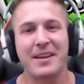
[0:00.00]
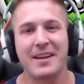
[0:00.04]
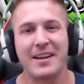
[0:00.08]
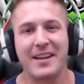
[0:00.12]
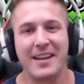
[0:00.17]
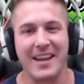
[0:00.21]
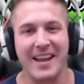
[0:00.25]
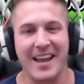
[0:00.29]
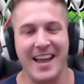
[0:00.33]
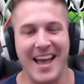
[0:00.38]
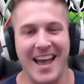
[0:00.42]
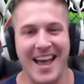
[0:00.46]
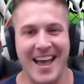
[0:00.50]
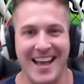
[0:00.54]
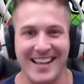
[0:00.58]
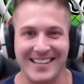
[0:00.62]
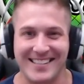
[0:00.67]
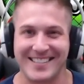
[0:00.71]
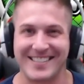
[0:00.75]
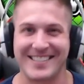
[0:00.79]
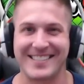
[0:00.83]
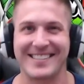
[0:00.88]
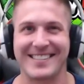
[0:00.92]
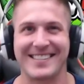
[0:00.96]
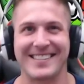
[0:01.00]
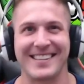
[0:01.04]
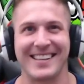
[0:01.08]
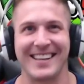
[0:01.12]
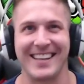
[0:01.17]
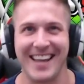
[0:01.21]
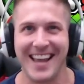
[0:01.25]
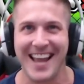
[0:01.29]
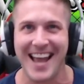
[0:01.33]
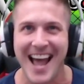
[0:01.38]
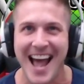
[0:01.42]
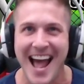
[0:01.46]
Yes!
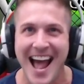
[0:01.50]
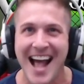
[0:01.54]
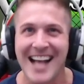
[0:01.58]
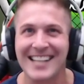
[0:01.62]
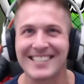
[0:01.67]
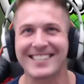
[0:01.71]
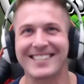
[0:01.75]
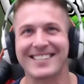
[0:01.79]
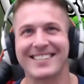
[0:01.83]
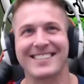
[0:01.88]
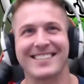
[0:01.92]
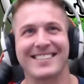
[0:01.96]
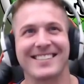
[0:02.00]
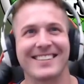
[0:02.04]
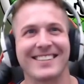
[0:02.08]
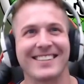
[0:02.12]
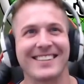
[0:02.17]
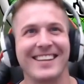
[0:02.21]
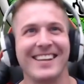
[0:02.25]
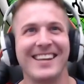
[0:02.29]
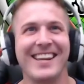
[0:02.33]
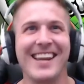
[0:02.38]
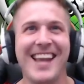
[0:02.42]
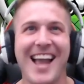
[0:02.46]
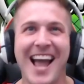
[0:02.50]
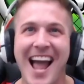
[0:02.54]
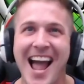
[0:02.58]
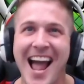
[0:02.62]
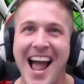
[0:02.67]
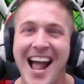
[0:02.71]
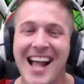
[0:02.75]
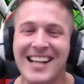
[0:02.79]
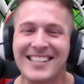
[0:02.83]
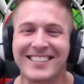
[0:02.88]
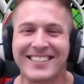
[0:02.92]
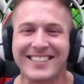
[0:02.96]
Yes!
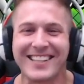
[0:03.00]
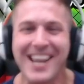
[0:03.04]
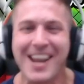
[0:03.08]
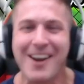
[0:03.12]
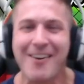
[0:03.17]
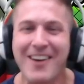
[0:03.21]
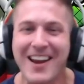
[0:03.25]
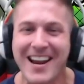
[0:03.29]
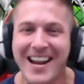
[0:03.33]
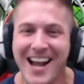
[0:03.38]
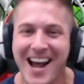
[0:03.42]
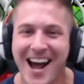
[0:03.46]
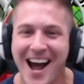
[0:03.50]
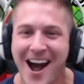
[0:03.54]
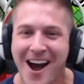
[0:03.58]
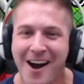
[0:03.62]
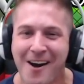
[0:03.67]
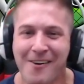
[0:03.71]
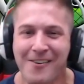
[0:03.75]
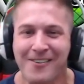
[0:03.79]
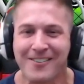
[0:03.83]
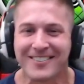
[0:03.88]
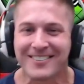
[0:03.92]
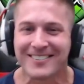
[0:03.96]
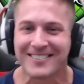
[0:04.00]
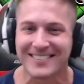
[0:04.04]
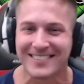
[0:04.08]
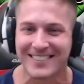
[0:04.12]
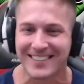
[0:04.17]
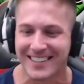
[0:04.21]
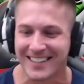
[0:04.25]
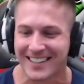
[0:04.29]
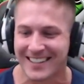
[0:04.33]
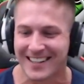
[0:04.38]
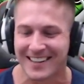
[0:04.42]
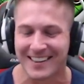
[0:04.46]
Yes! Here we go!
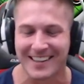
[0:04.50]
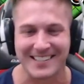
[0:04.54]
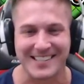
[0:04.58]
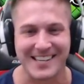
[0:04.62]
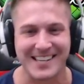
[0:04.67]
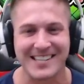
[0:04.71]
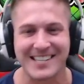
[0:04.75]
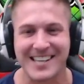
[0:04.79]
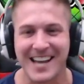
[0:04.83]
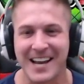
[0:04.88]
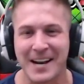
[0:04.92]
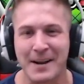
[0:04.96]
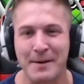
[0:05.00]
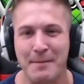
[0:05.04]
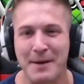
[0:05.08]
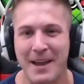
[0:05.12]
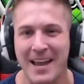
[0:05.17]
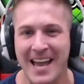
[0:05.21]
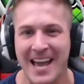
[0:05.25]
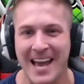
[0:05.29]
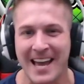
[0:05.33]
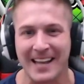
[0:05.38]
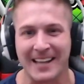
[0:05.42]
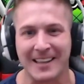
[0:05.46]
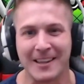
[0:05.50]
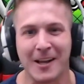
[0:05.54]
This is gonna be it!